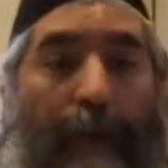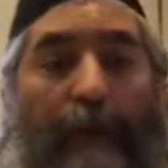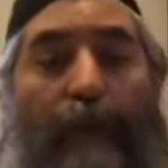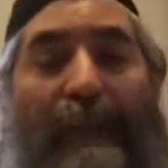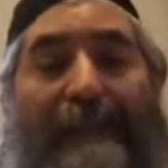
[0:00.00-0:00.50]

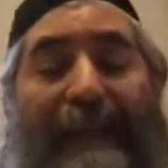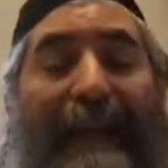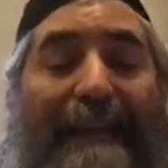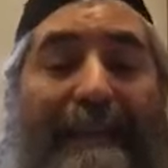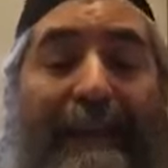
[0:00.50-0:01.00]
he
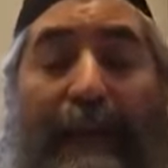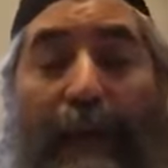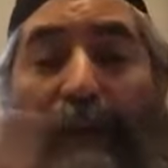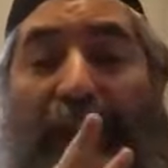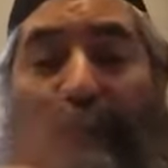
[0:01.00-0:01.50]
says,
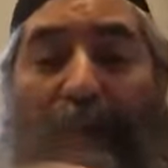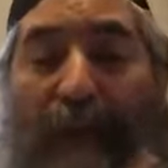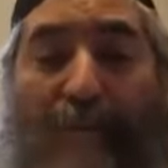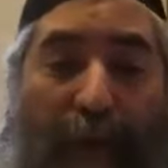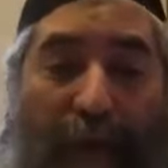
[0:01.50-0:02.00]
but there's a
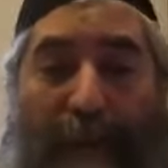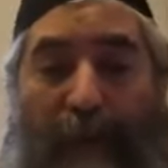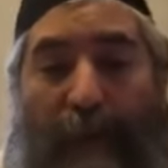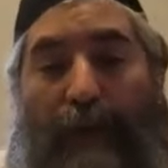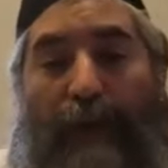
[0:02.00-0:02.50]
difference
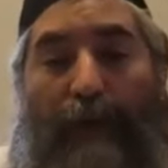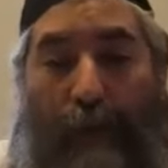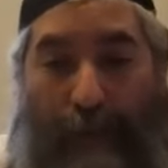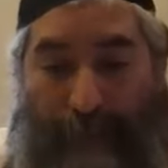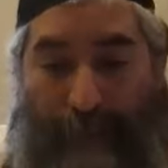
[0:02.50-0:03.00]
between the two.
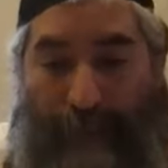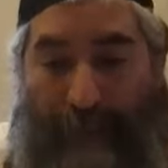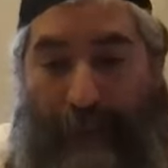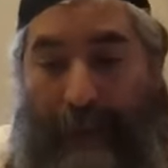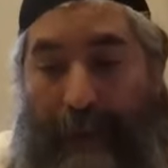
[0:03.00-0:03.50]

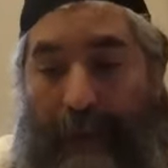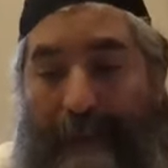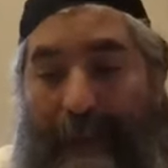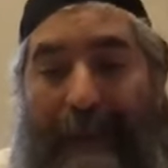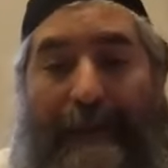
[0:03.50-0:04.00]
He
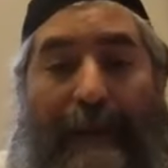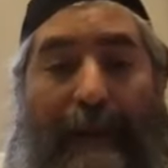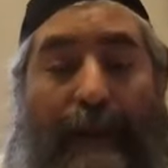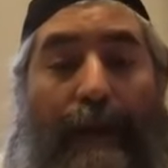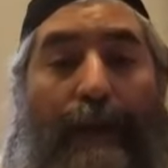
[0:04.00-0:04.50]
says,
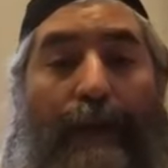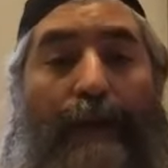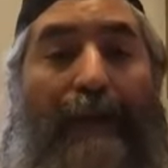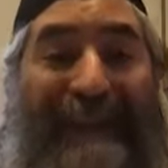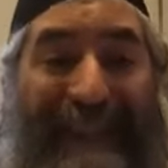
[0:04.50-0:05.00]

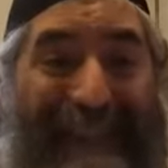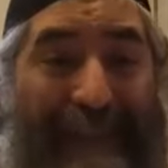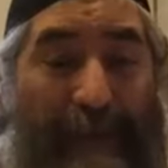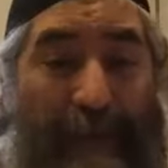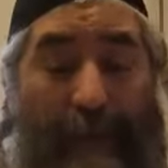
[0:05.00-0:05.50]
the
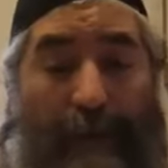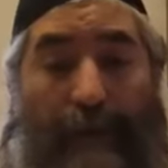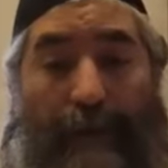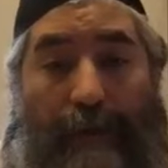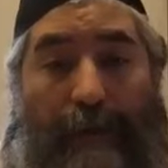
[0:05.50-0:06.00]
deer,
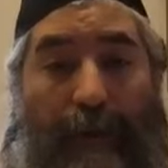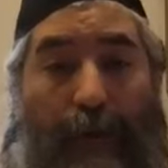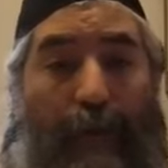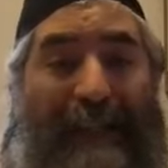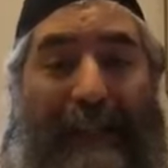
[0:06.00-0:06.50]

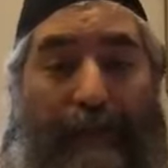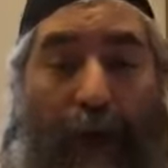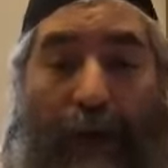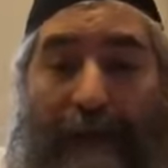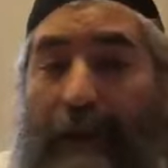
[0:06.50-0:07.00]
when he
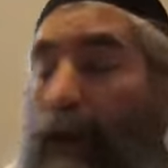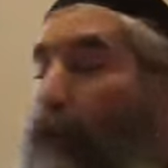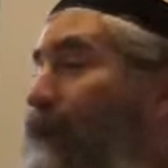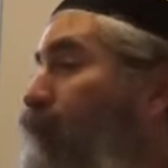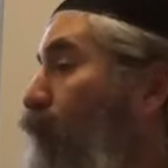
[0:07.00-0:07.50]
runs, he
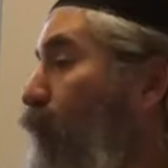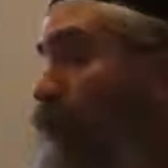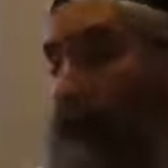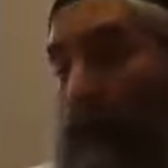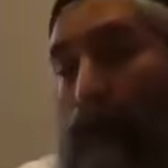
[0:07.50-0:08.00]
always
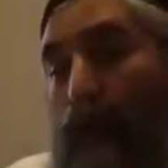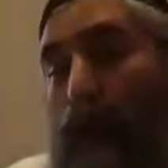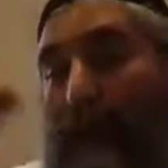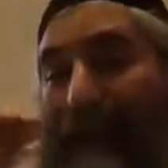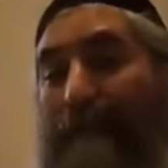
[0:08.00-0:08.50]
runs
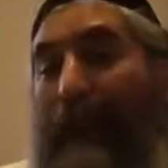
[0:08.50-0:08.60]
looking